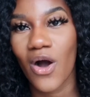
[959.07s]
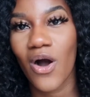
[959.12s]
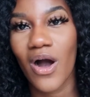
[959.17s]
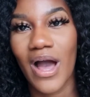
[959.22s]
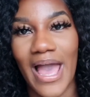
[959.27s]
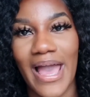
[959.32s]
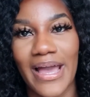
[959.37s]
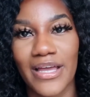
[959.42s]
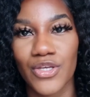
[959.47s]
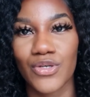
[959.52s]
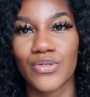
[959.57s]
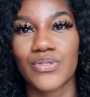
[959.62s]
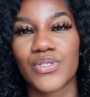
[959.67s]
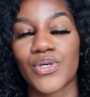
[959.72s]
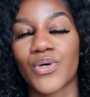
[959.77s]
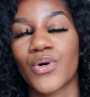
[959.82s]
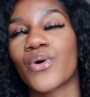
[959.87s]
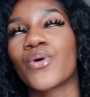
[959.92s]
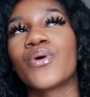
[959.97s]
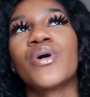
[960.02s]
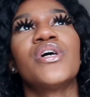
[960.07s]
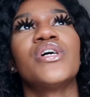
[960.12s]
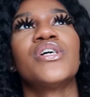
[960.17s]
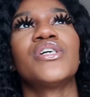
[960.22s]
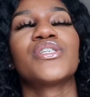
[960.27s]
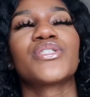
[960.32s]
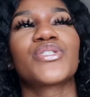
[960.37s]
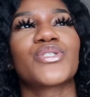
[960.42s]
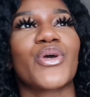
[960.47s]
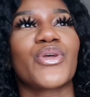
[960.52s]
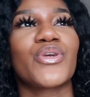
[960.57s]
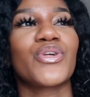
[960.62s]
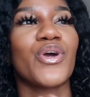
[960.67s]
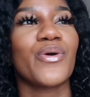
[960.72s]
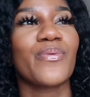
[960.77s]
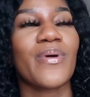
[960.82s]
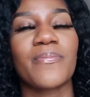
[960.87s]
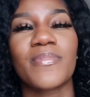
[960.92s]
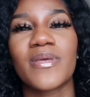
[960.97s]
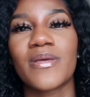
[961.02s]
our hair cuticle. So you
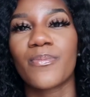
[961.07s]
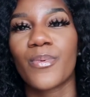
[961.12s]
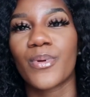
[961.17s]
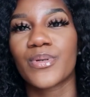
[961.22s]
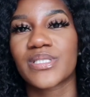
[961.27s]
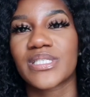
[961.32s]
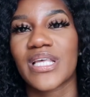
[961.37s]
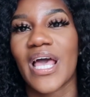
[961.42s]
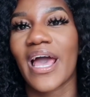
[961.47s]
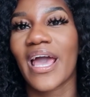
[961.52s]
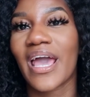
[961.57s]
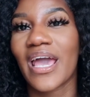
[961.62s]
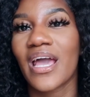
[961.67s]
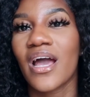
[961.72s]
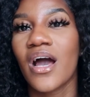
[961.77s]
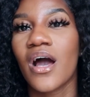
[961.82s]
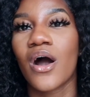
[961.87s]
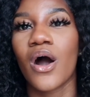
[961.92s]
know when people say,